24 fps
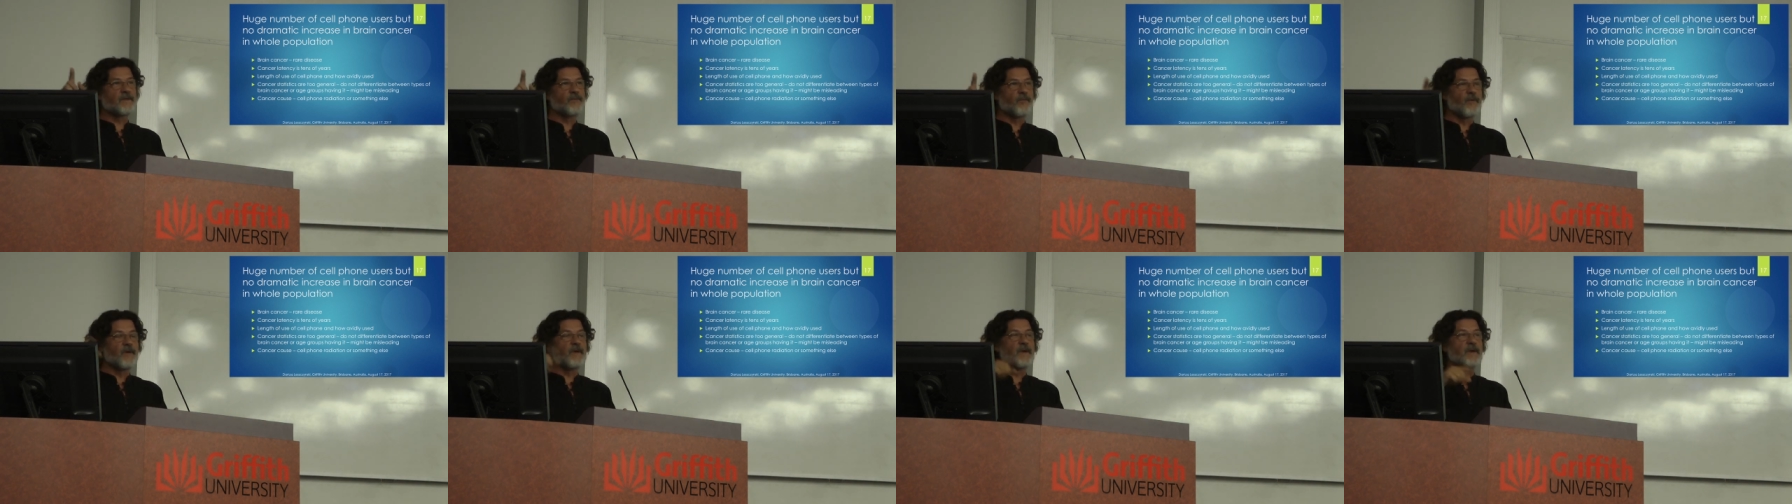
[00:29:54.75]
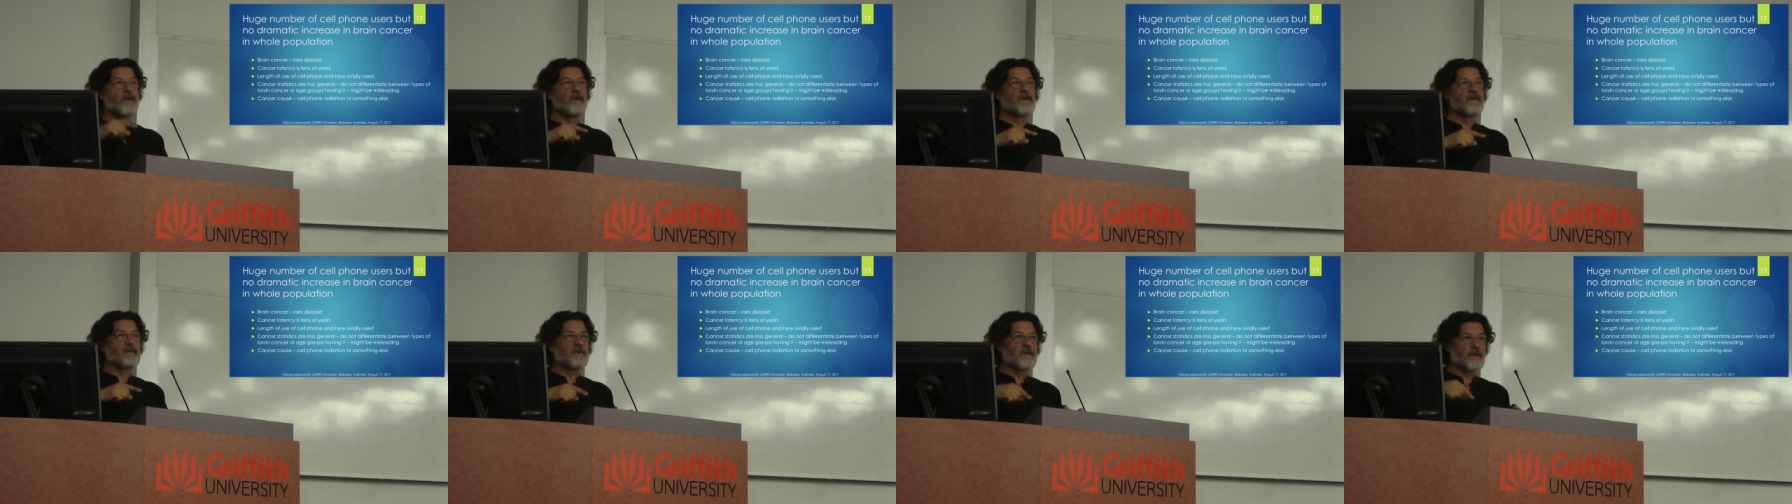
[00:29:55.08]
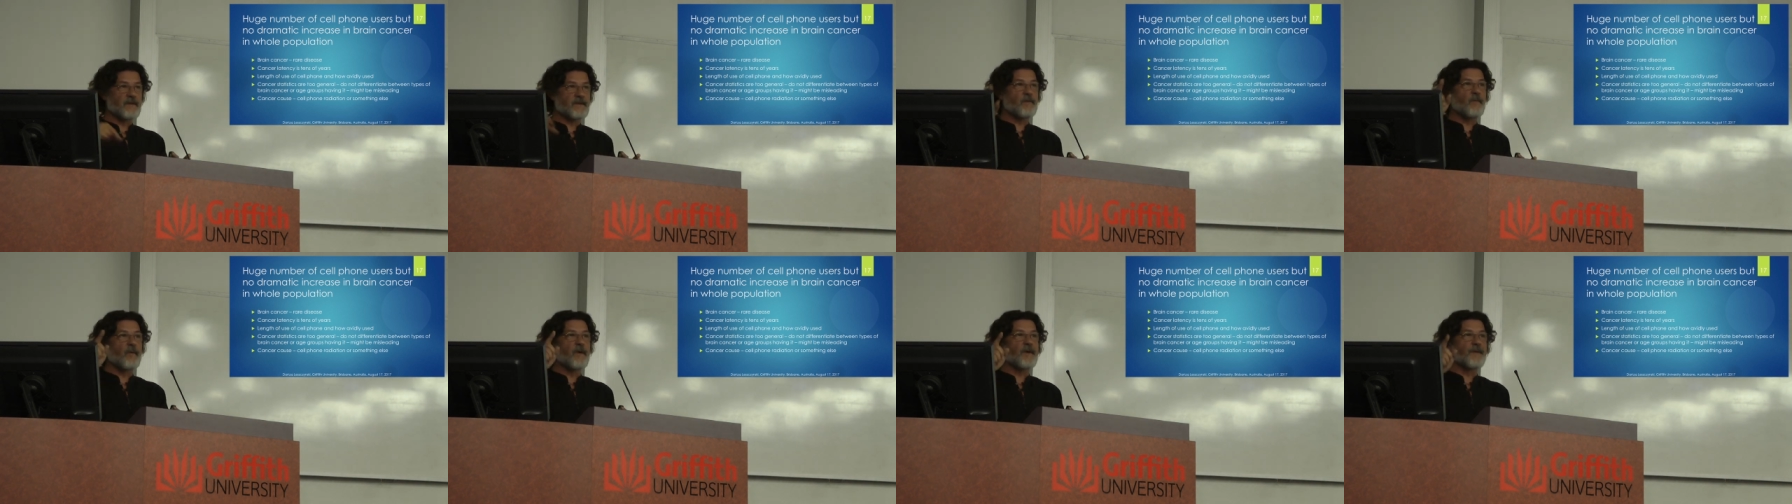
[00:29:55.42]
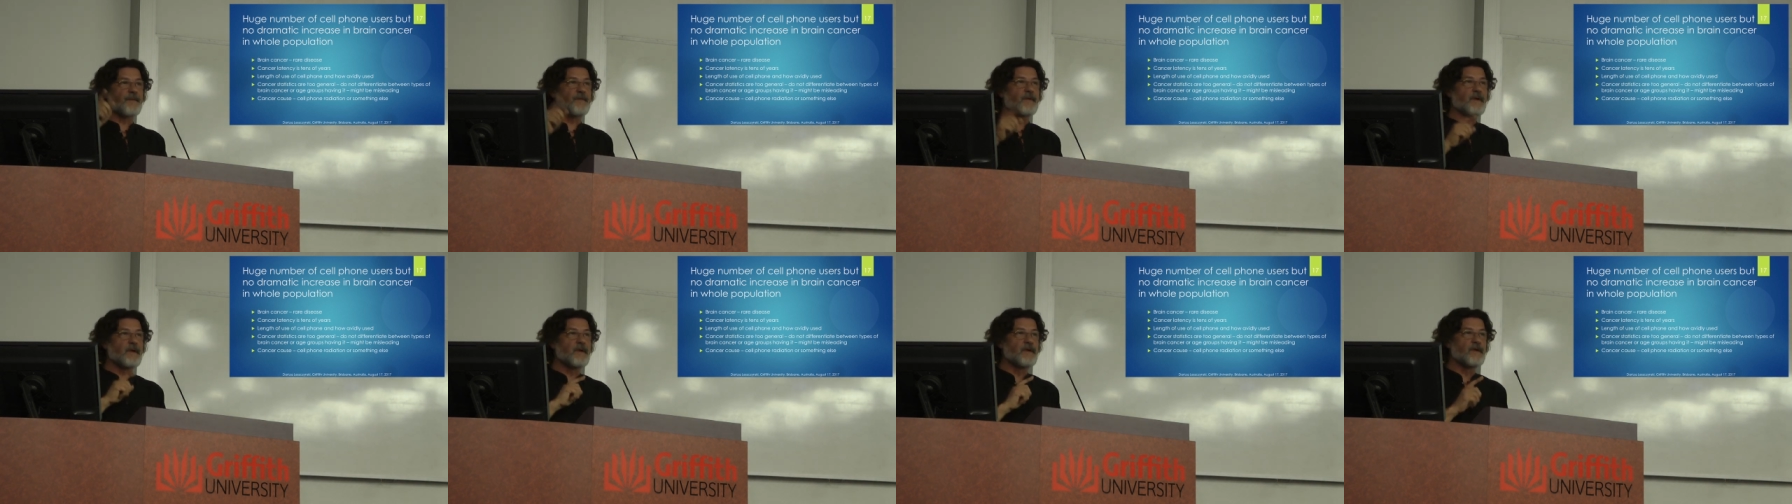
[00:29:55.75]
that, really, that
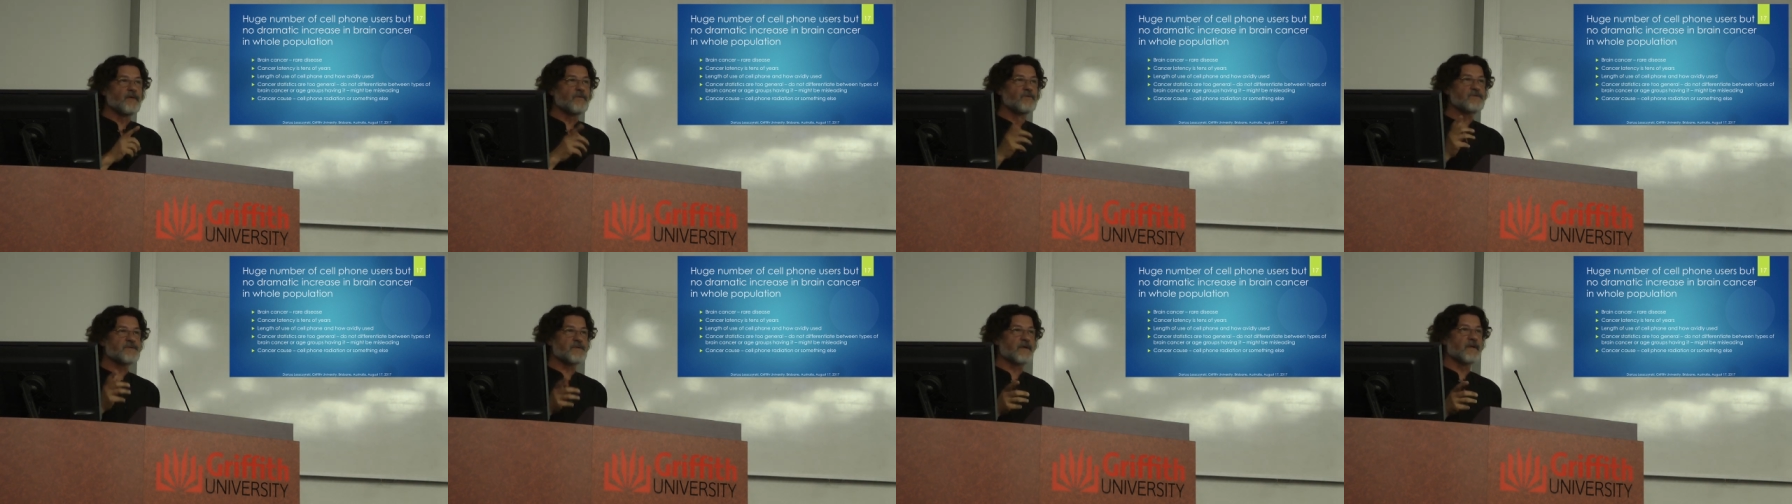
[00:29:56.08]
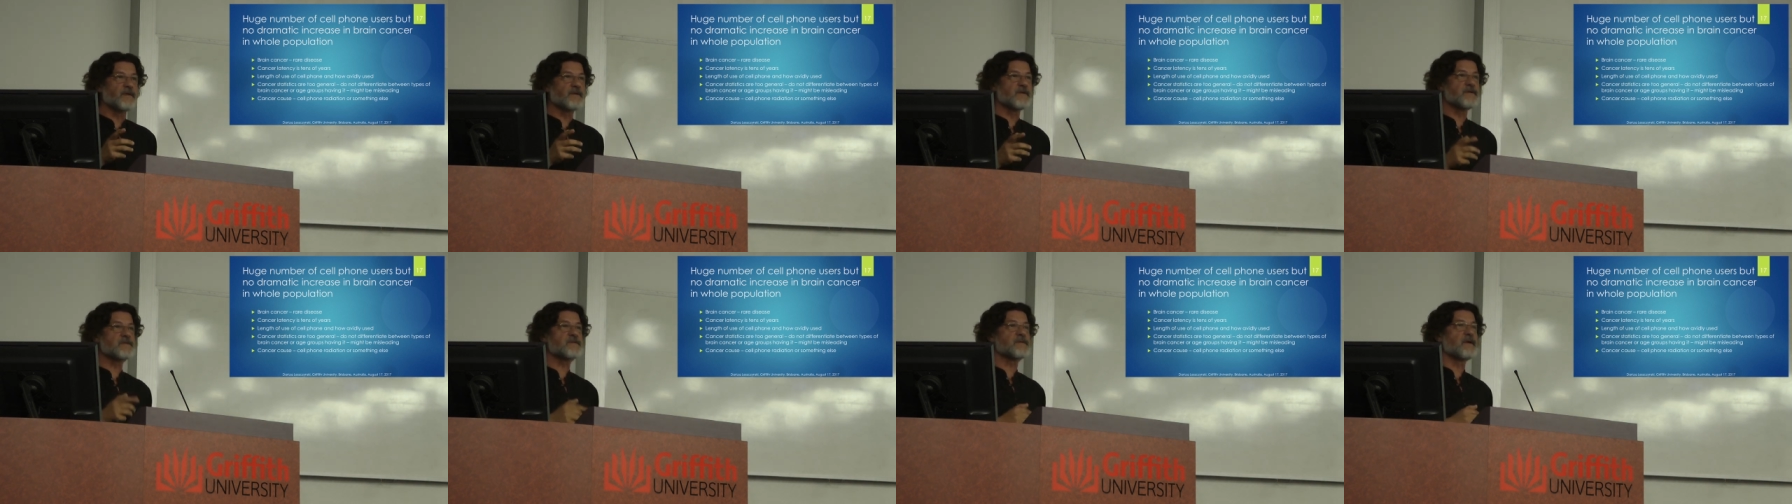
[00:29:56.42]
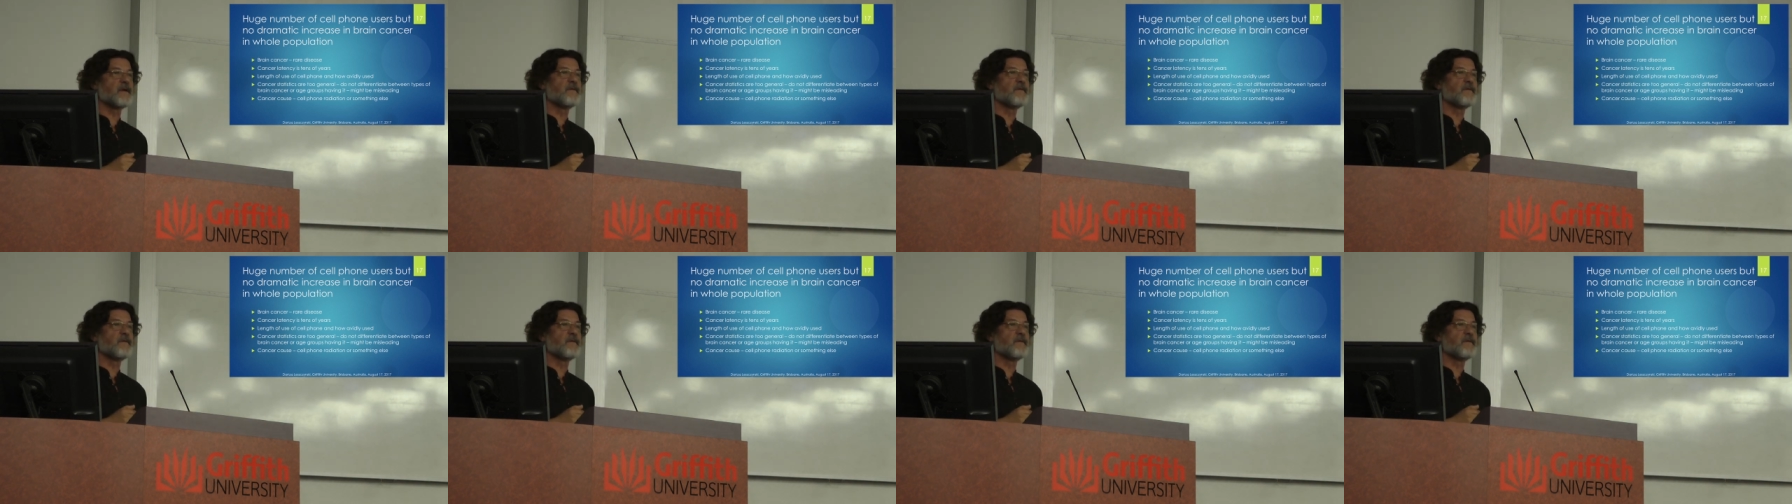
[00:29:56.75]
were really using